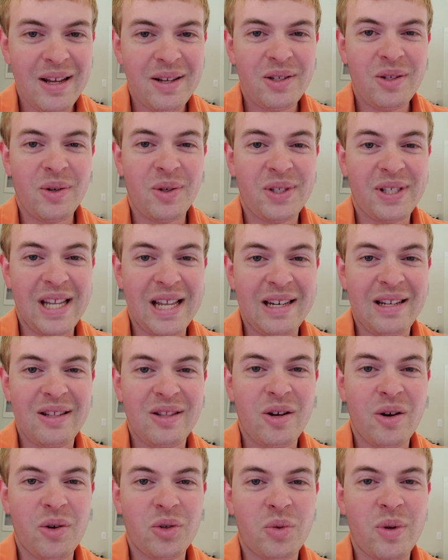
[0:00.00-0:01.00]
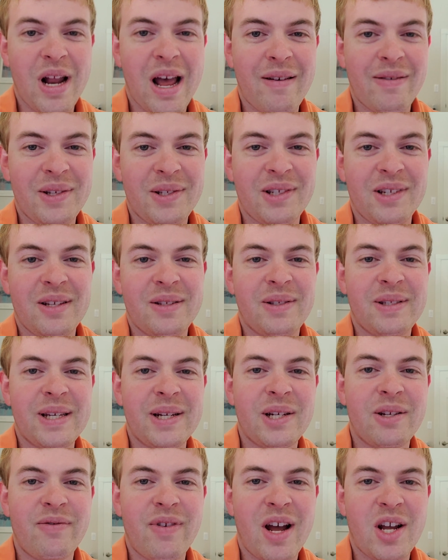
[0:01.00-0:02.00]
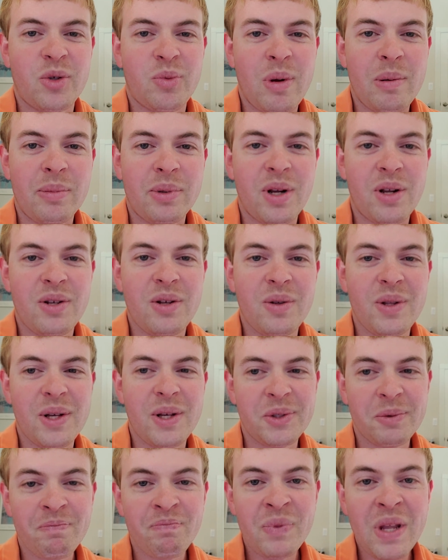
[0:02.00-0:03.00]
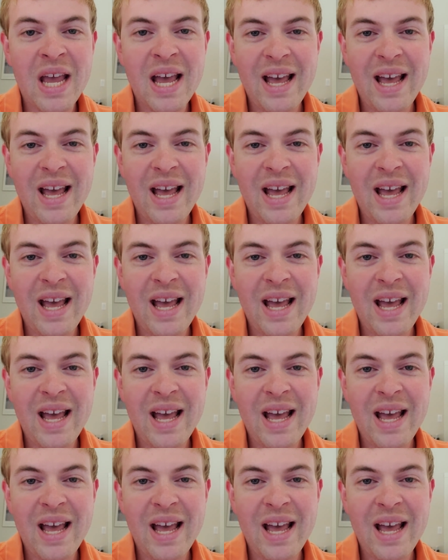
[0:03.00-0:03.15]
So extending those would obviously incentivize people to do this,